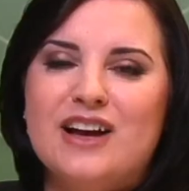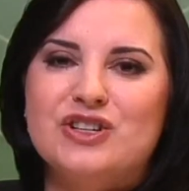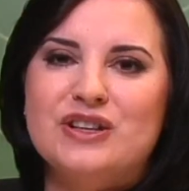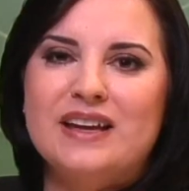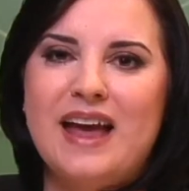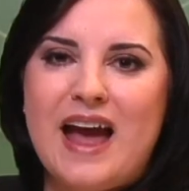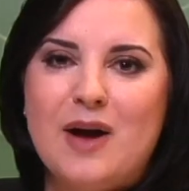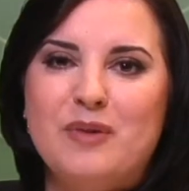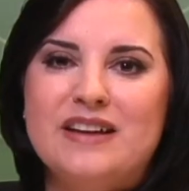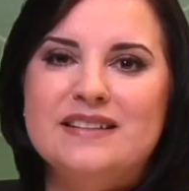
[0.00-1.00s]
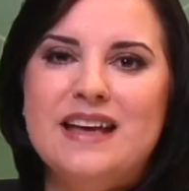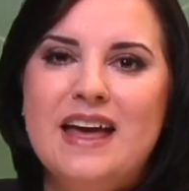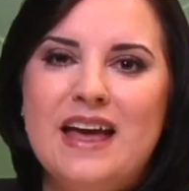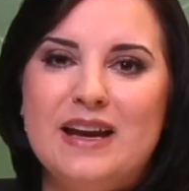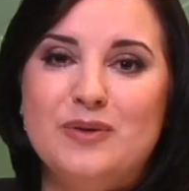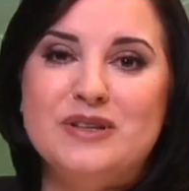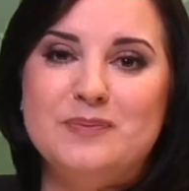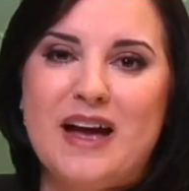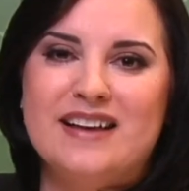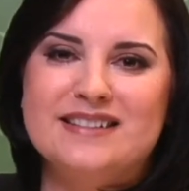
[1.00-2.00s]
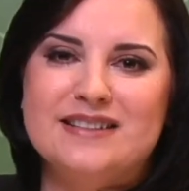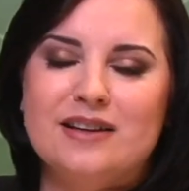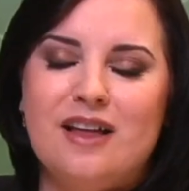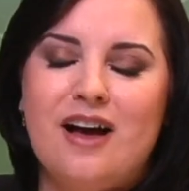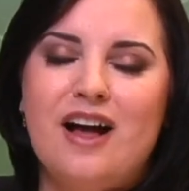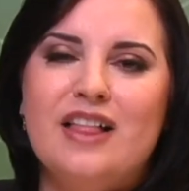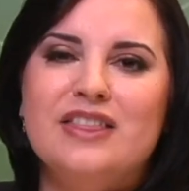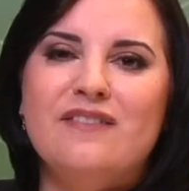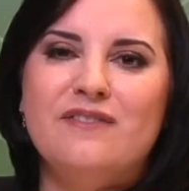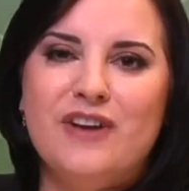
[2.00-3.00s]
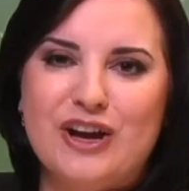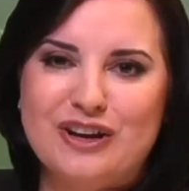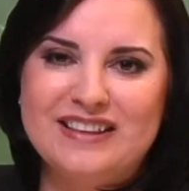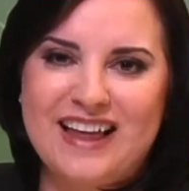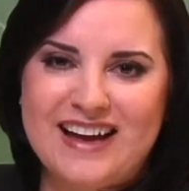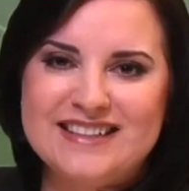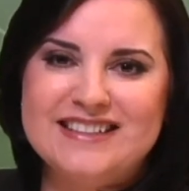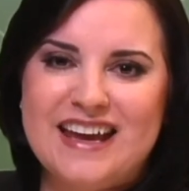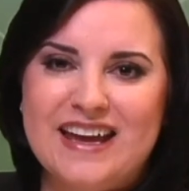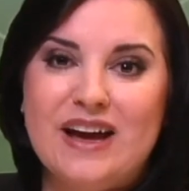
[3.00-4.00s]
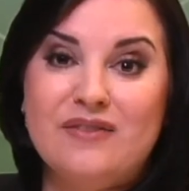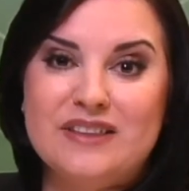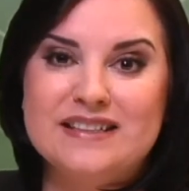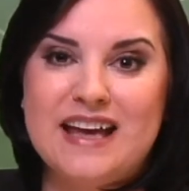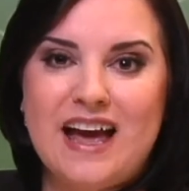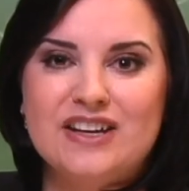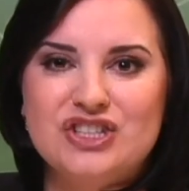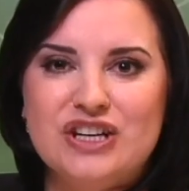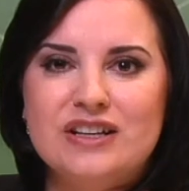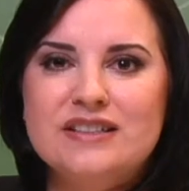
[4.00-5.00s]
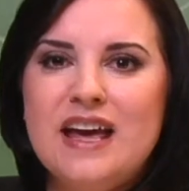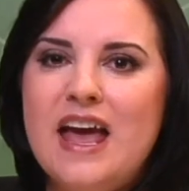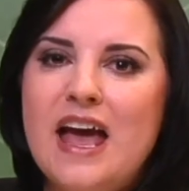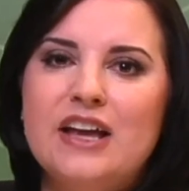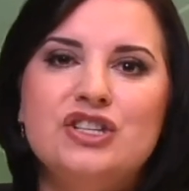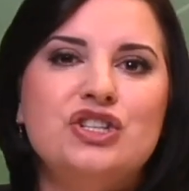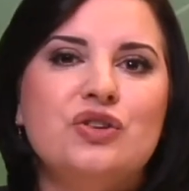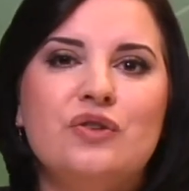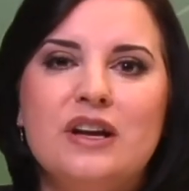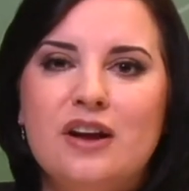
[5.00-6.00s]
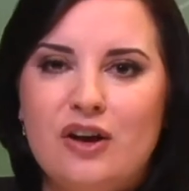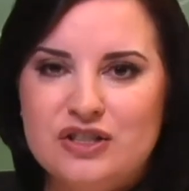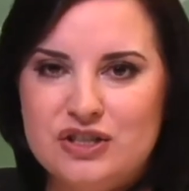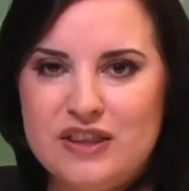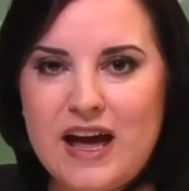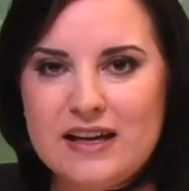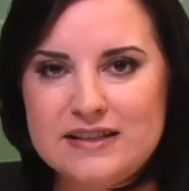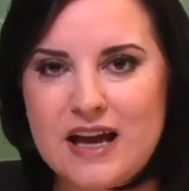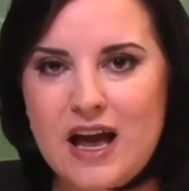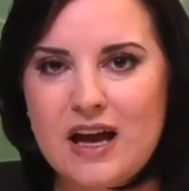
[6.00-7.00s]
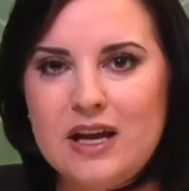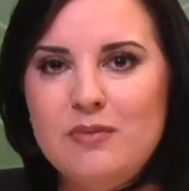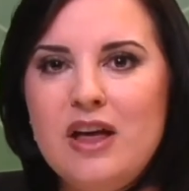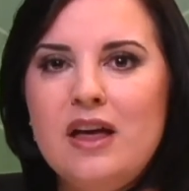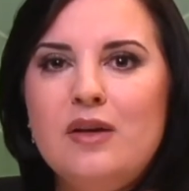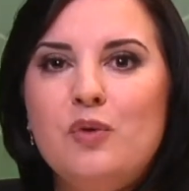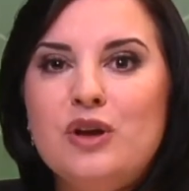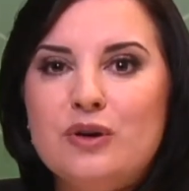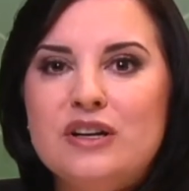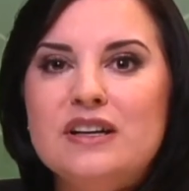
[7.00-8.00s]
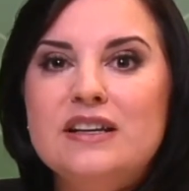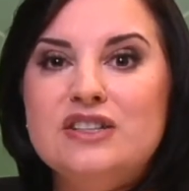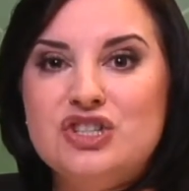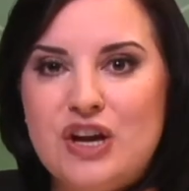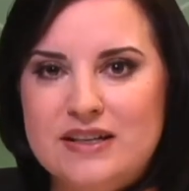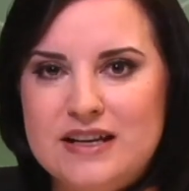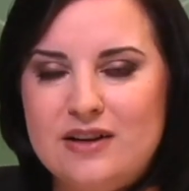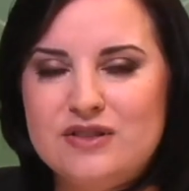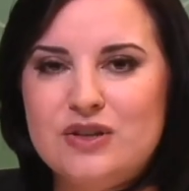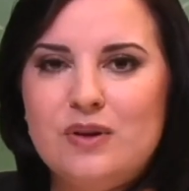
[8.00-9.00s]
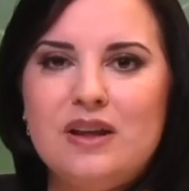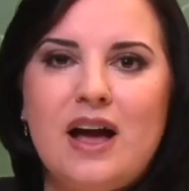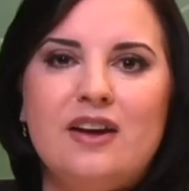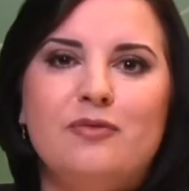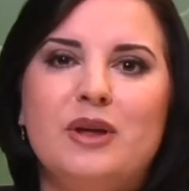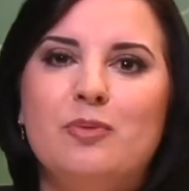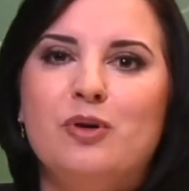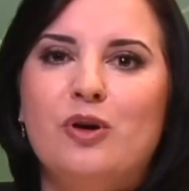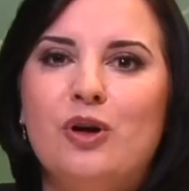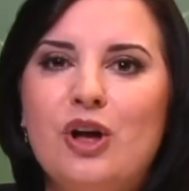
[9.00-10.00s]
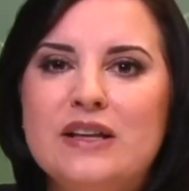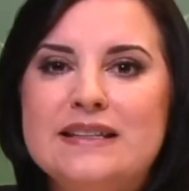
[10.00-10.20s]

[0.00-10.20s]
actually happened, and it was passed as a law on the very last day of the tax years. And during that time, we were in shutdown. So a lot of people